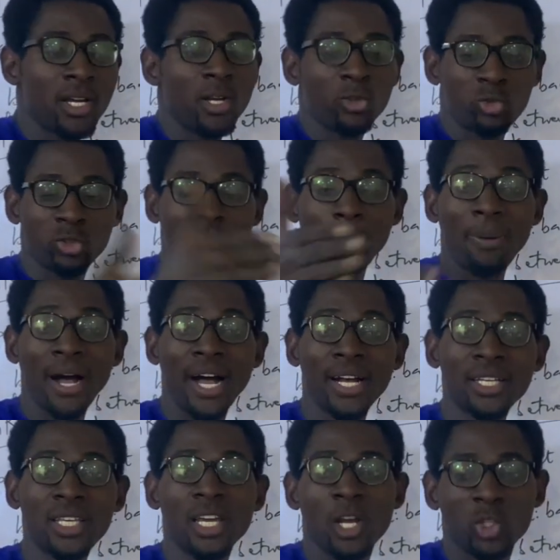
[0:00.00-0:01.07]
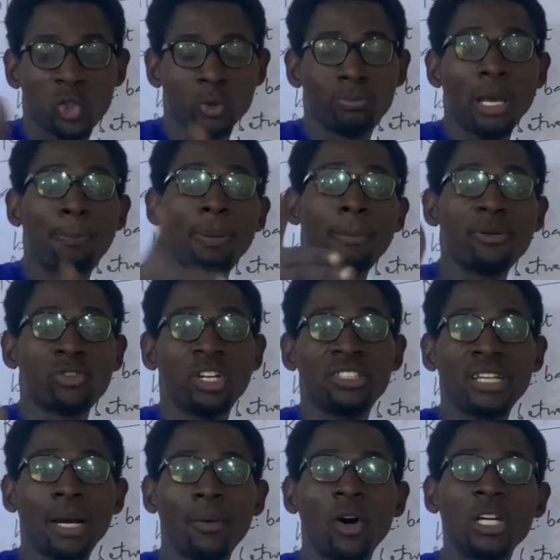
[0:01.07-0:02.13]
to the bank to make payment on his
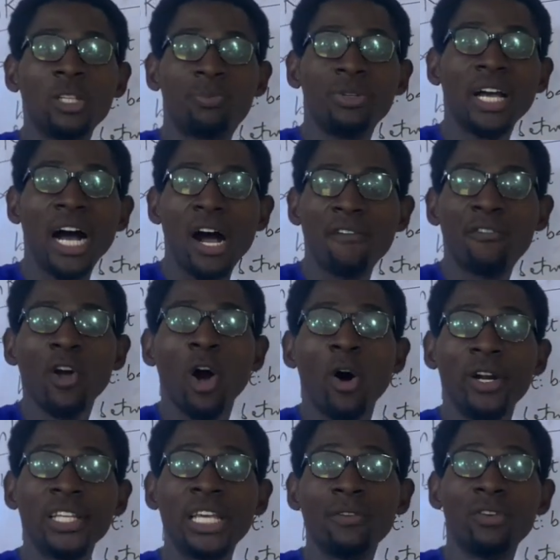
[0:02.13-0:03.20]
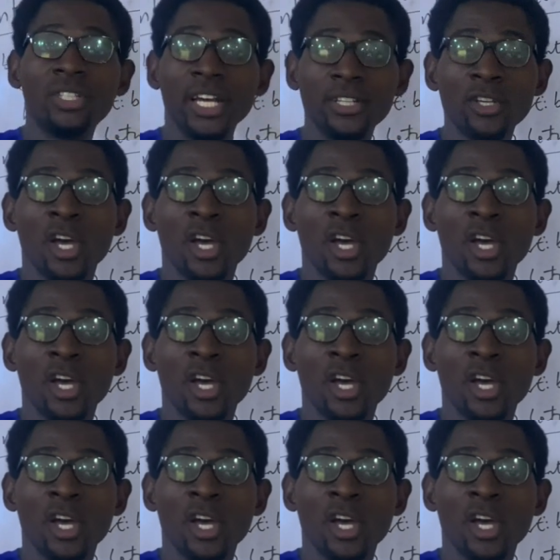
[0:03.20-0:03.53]
behalf on a given day.